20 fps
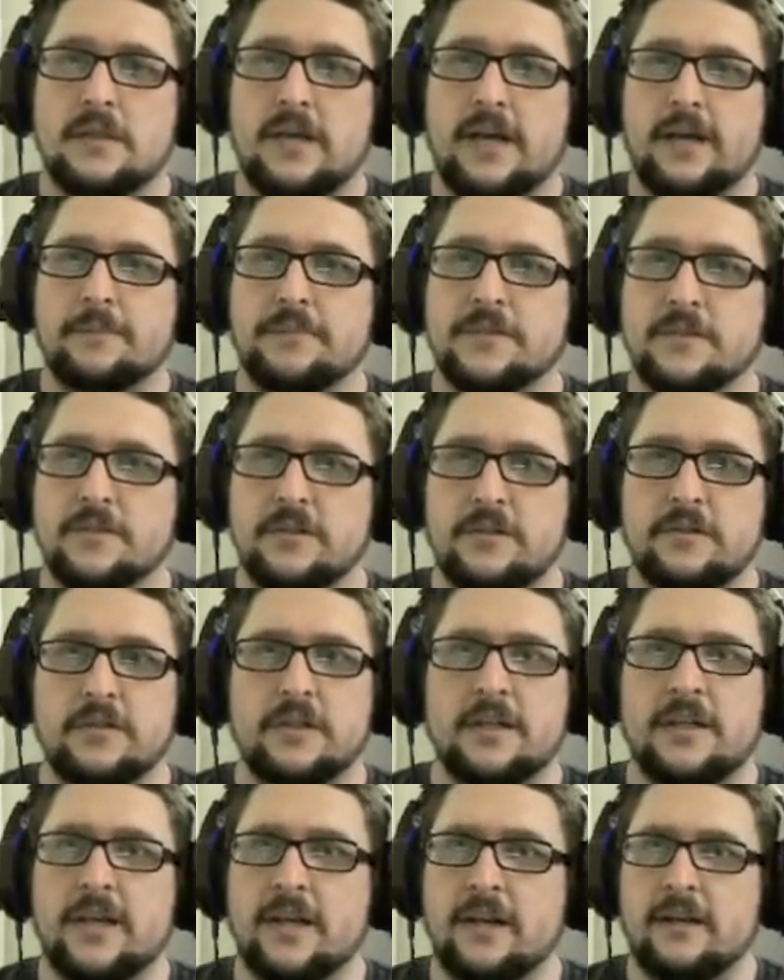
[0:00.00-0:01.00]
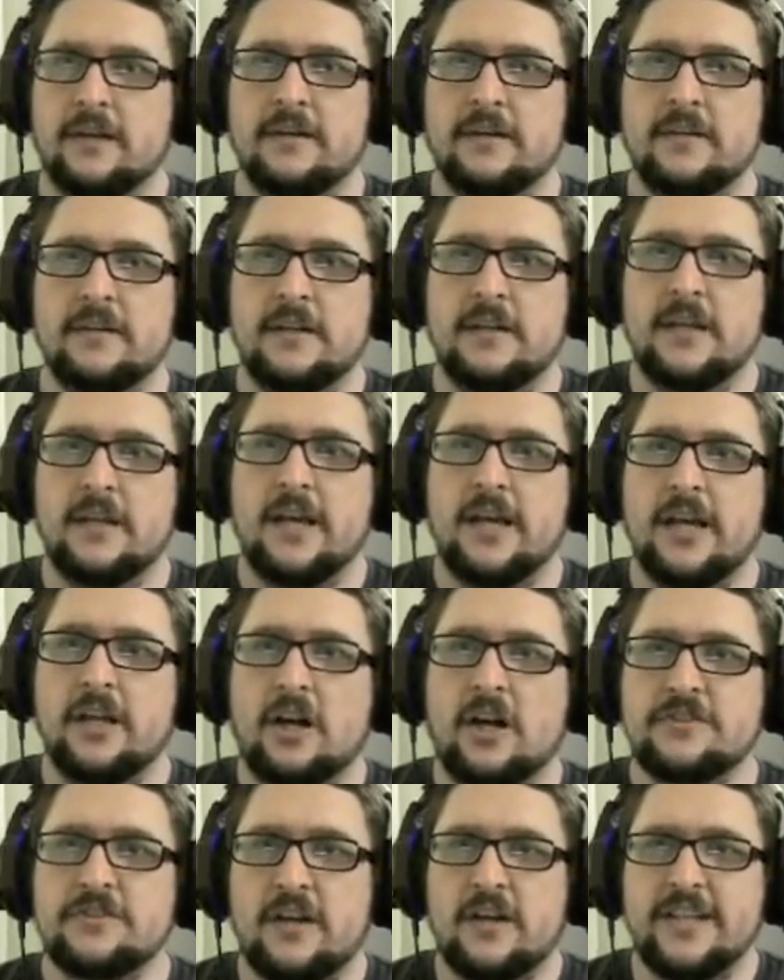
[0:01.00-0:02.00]
Absolutely, yeah. And
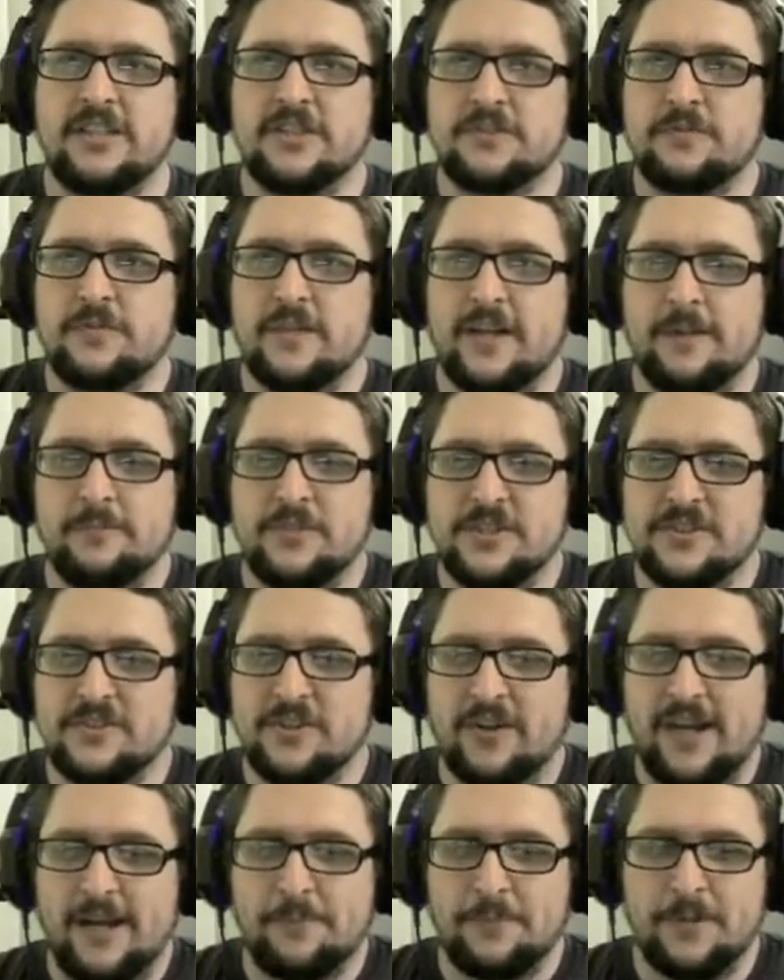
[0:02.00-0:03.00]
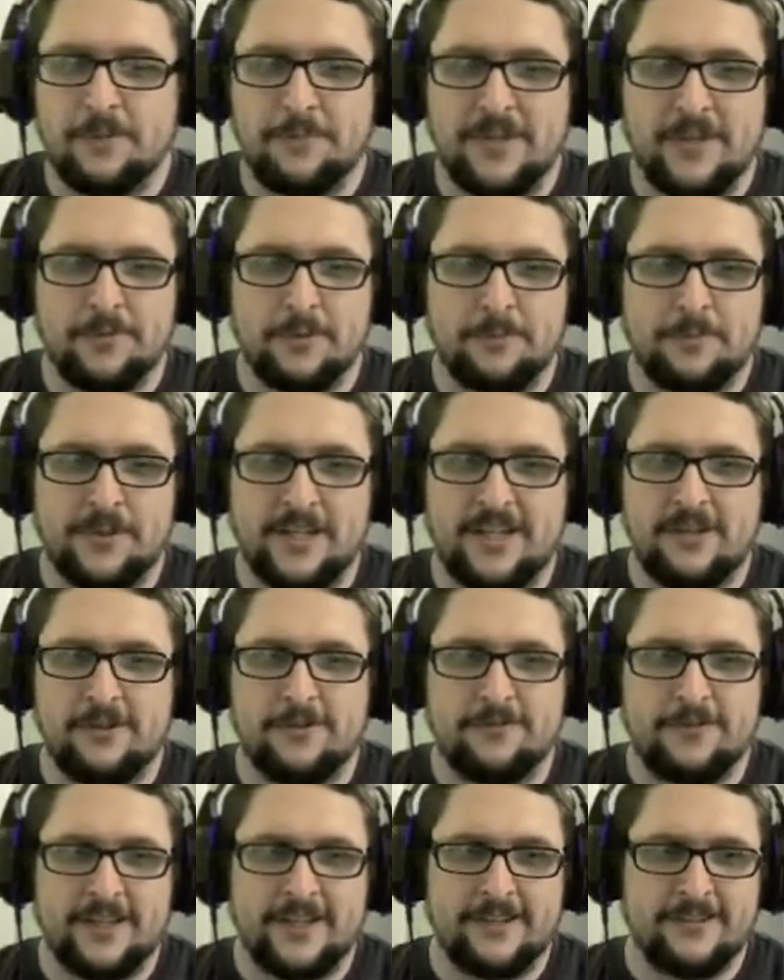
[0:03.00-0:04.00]
also, I'm just so happy to be able to play
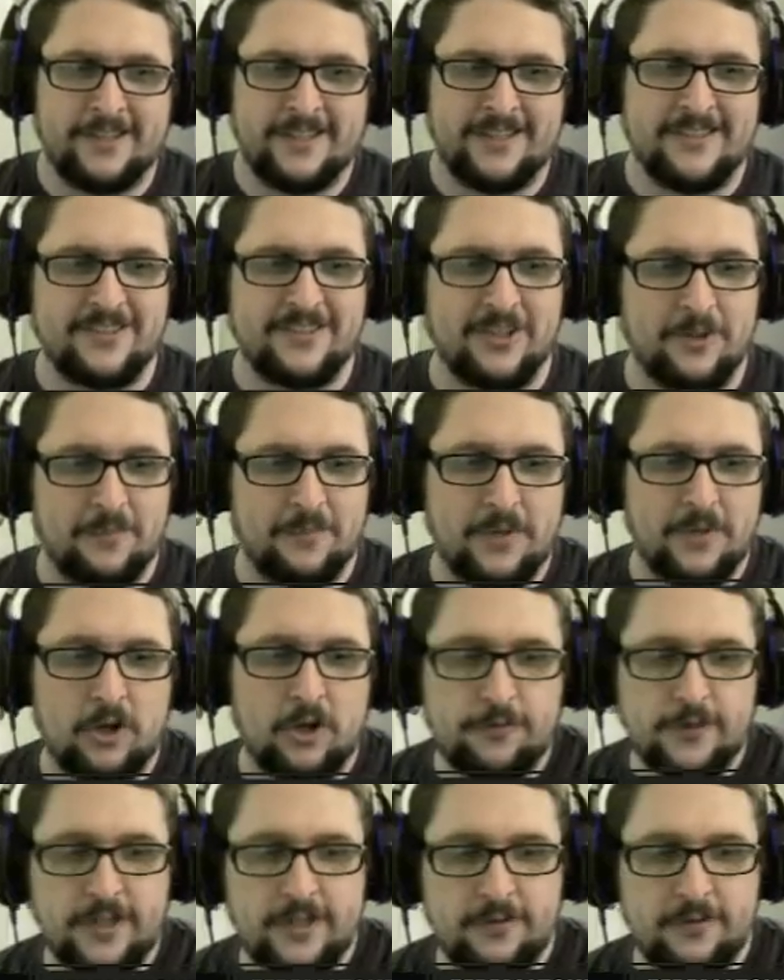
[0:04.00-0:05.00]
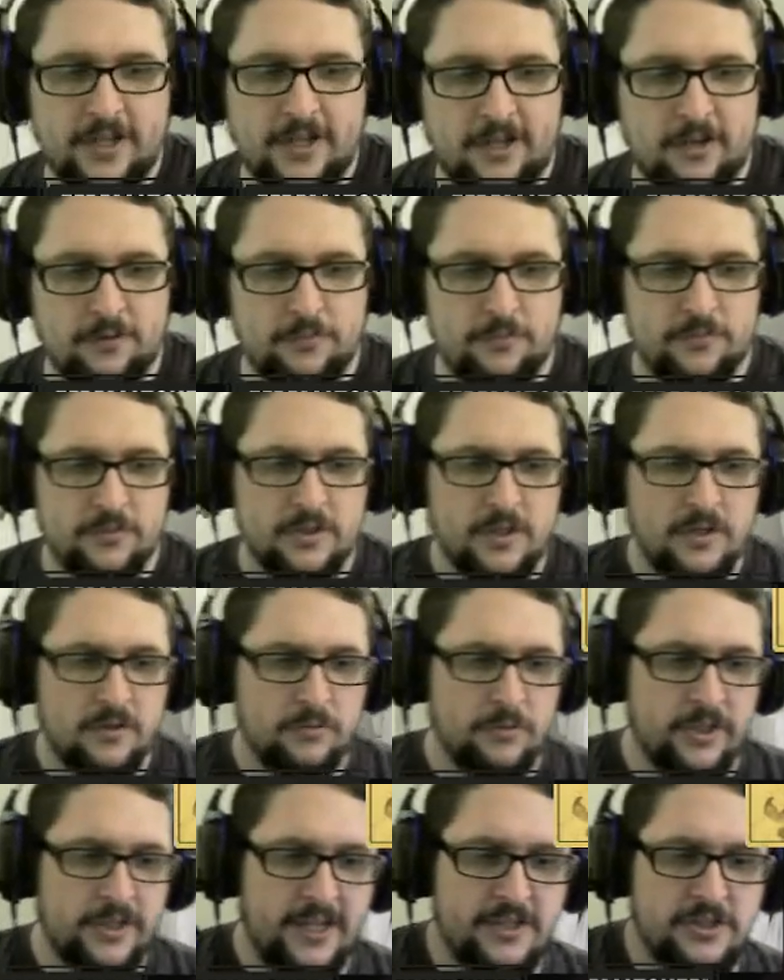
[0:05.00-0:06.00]
you finally. So hopefully,
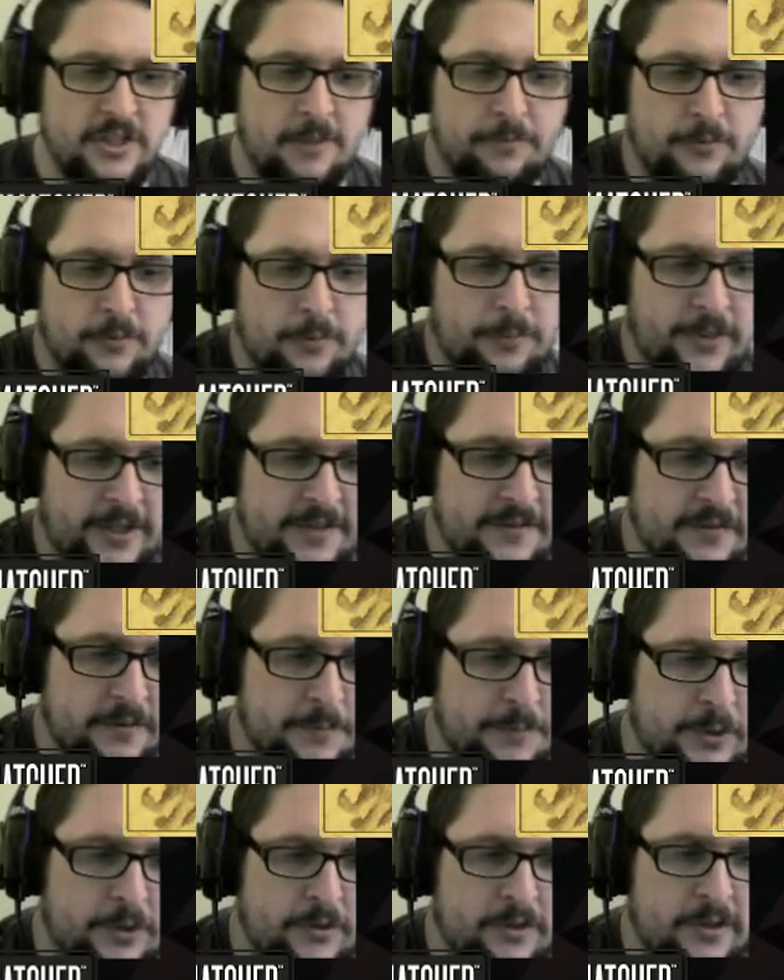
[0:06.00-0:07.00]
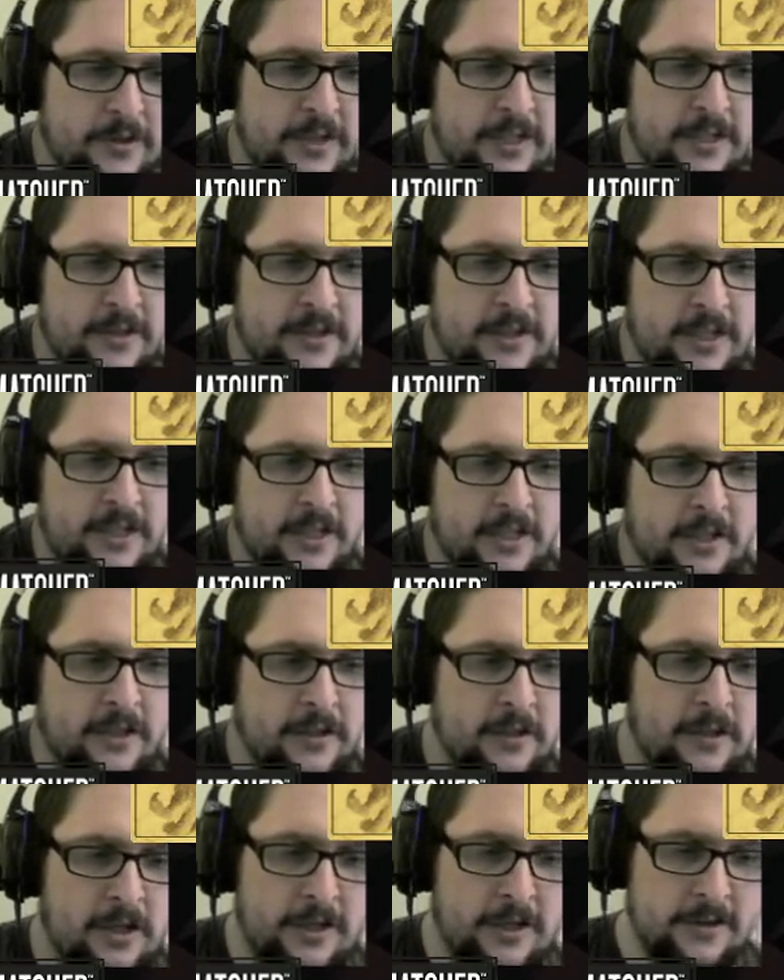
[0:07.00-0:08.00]
we'll catch up and we'll play some more in the
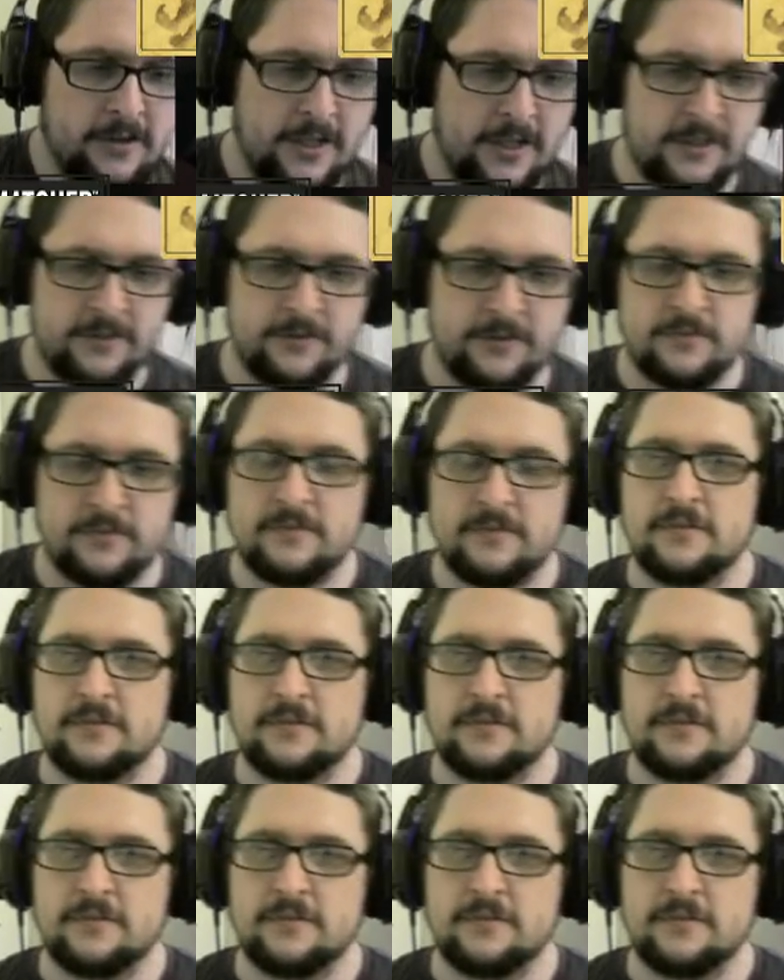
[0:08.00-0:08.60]
online.